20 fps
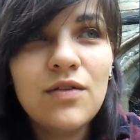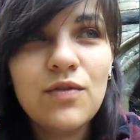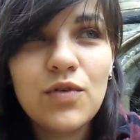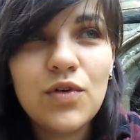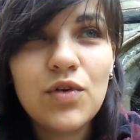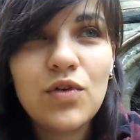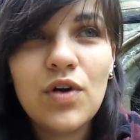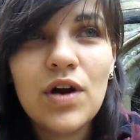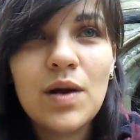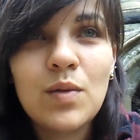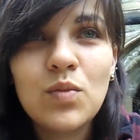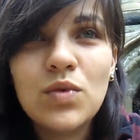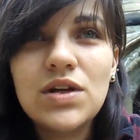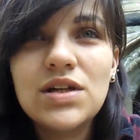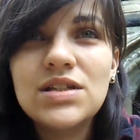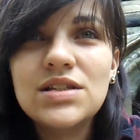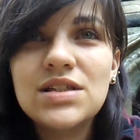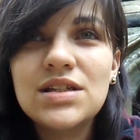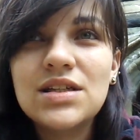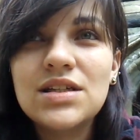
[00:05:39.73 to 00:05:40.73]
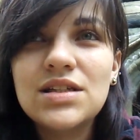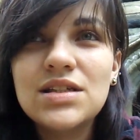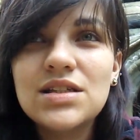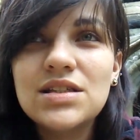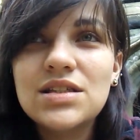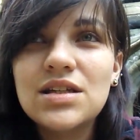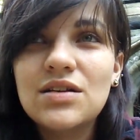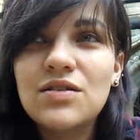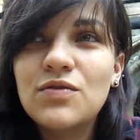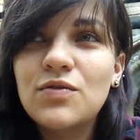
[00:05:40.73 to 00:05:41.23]
for crime
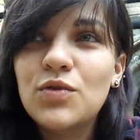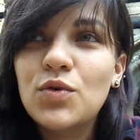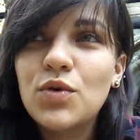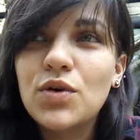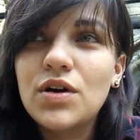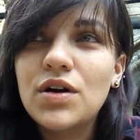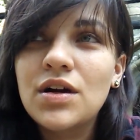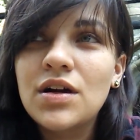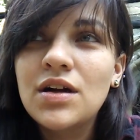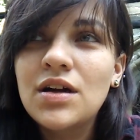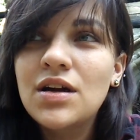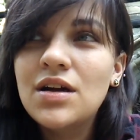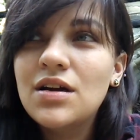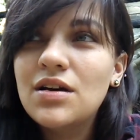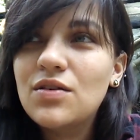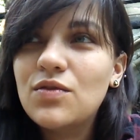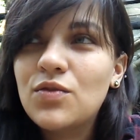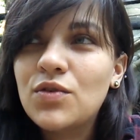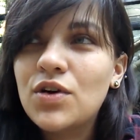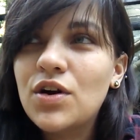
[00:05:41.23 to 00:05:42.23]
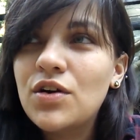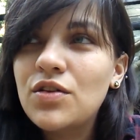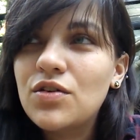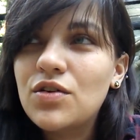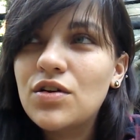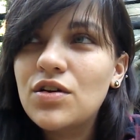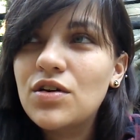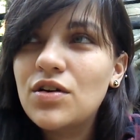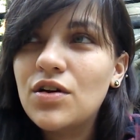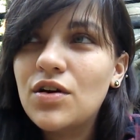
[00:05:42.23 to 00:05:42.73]
reasons and for for
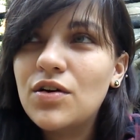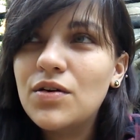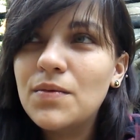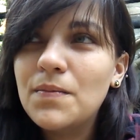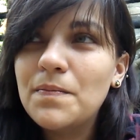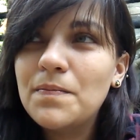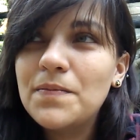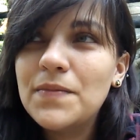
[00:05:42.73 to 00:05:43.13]
other, you know,